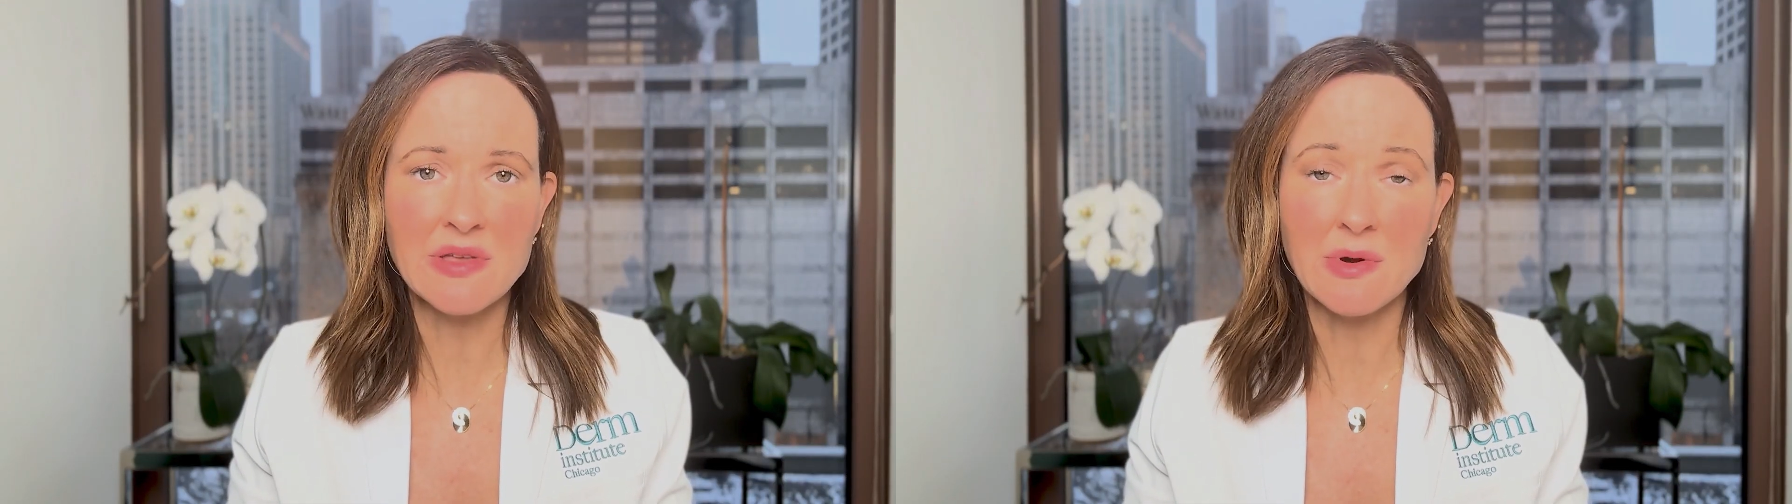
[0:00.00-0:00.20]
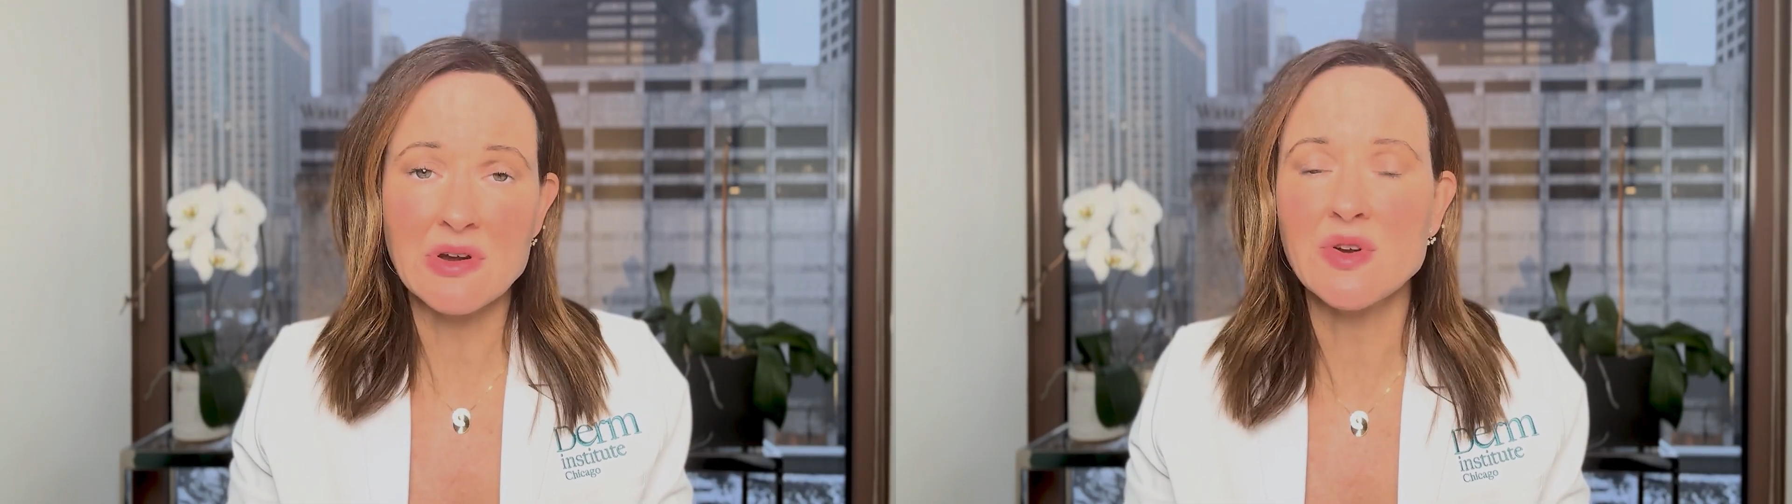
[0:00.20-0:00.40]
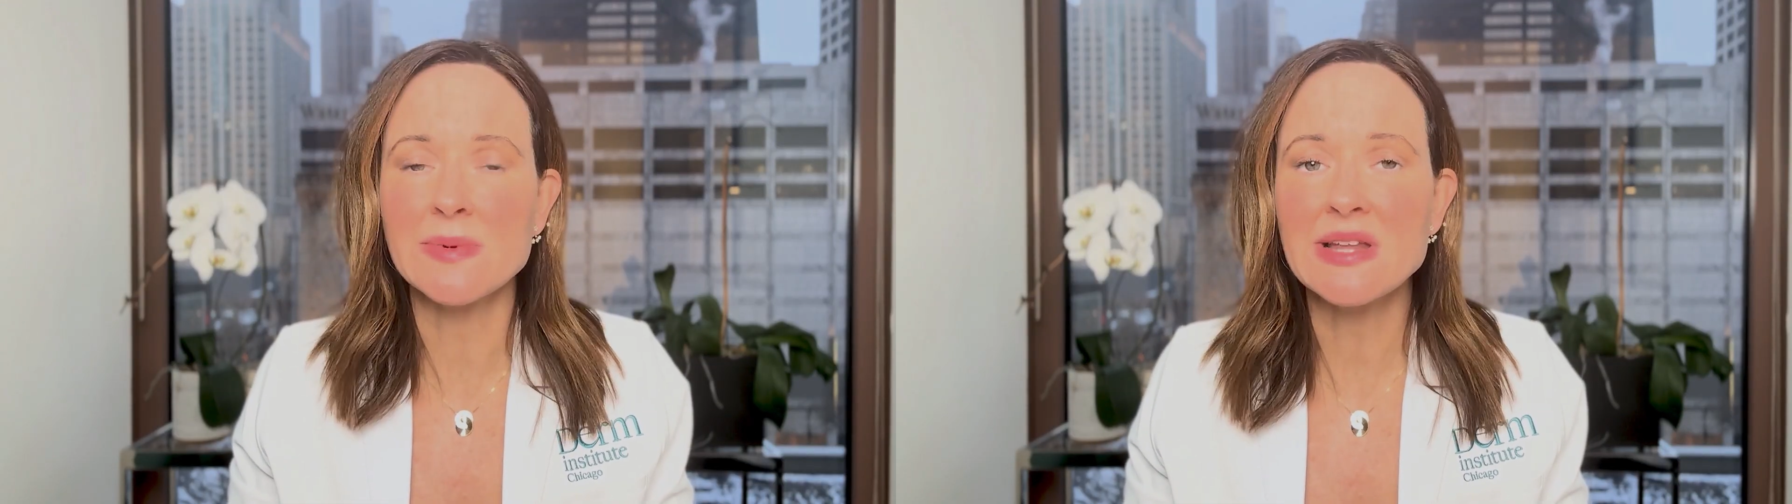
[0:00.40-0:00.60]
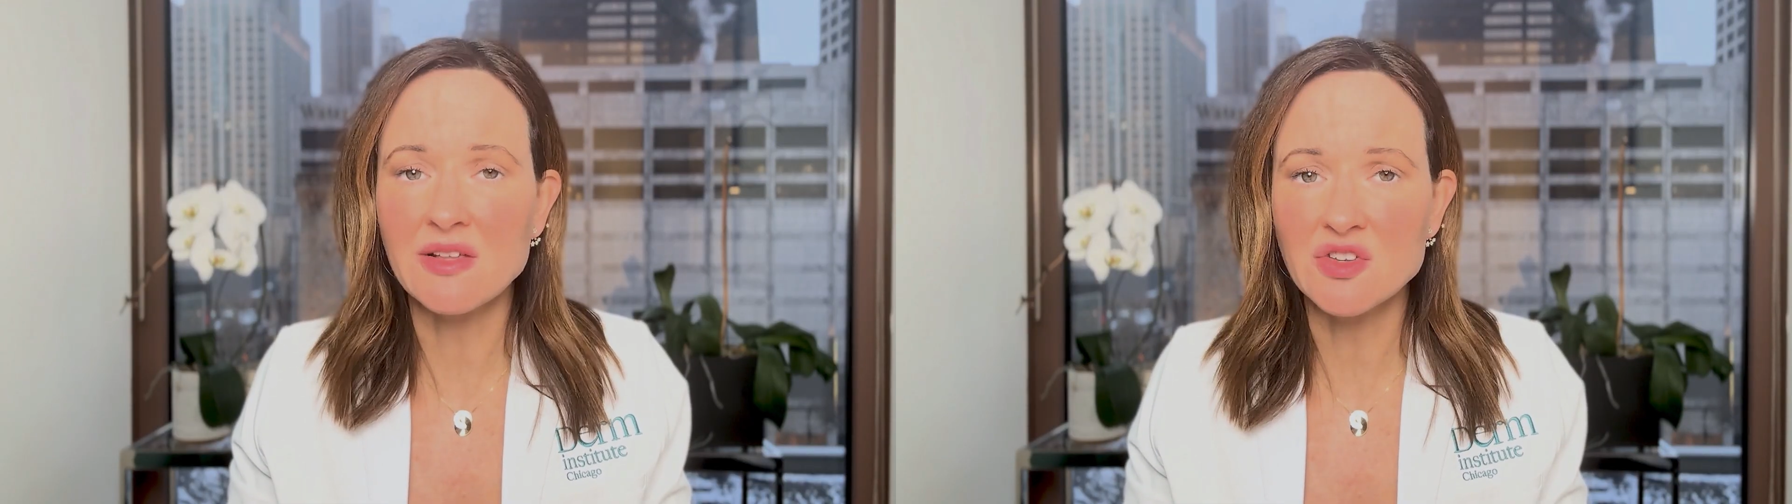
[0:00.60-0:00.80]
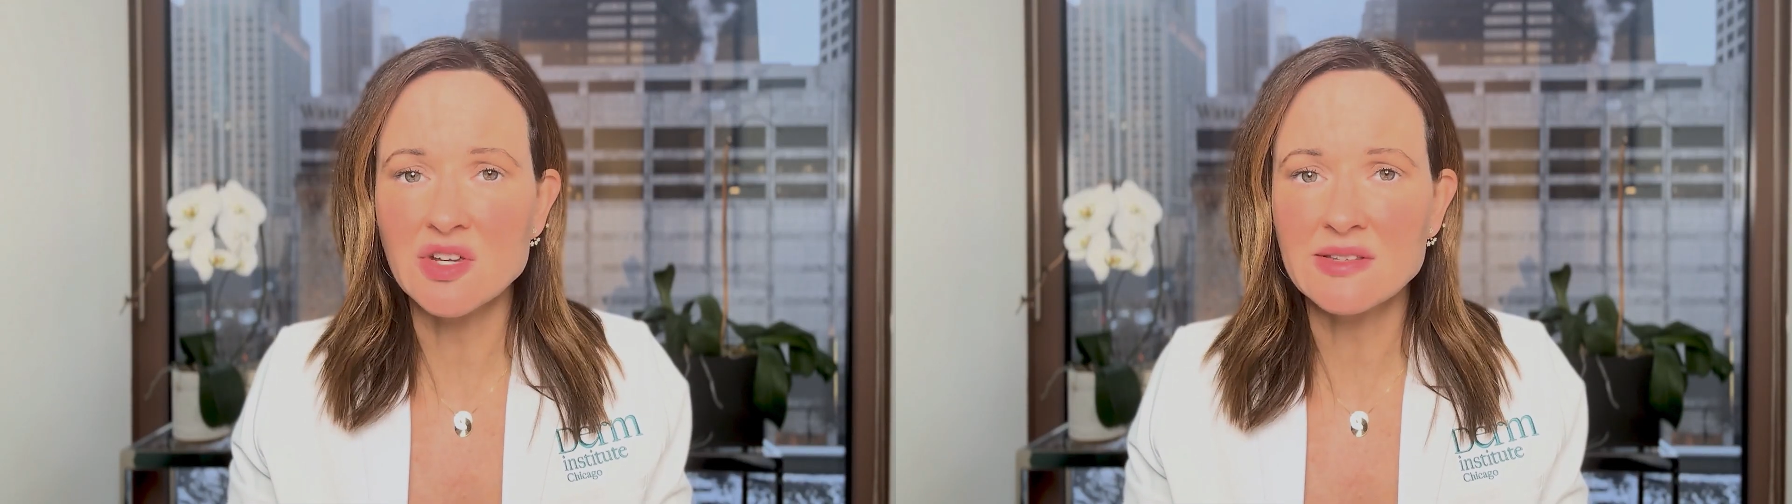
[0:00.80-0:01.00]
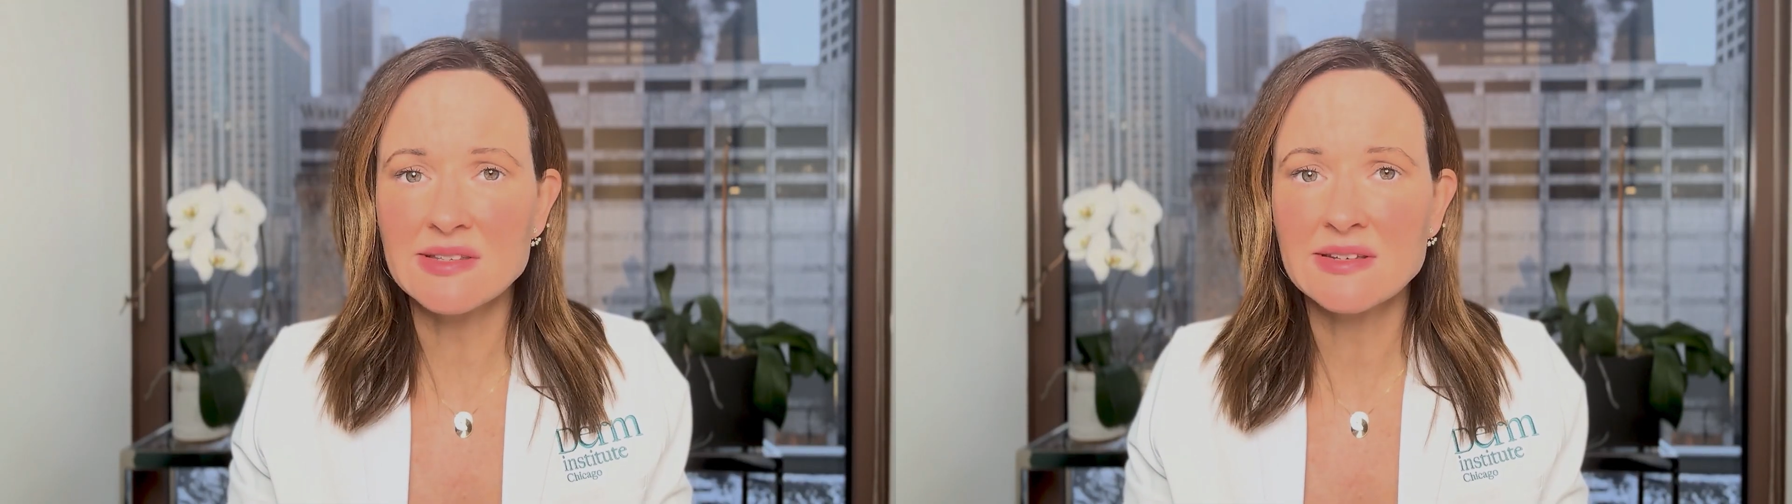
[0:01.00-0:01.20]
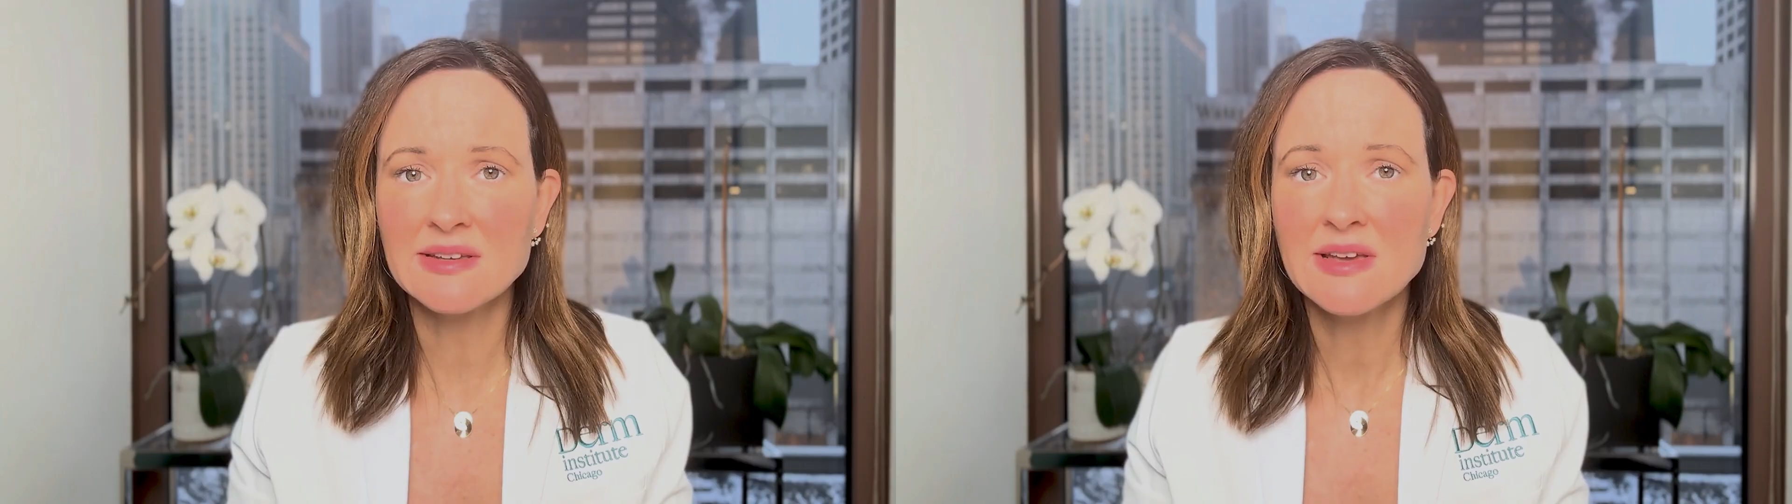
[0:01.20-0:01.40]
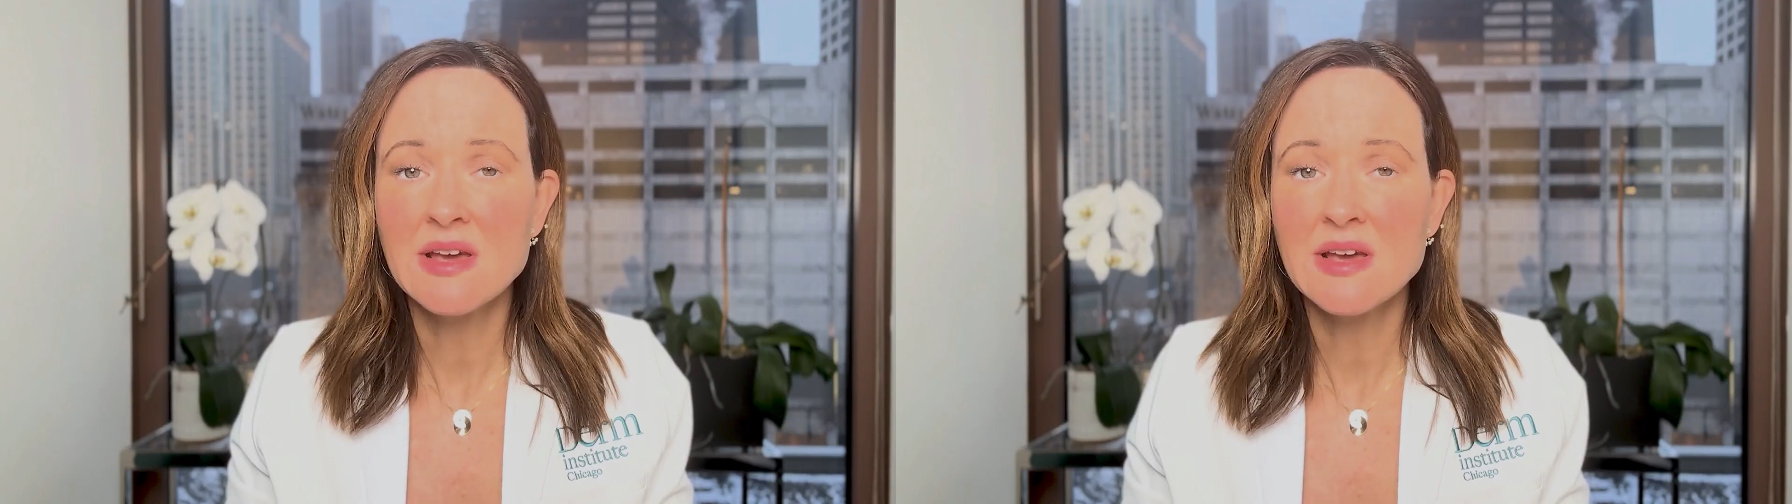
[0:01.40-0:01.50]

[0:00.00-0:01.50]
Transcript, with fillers: your dermatologist,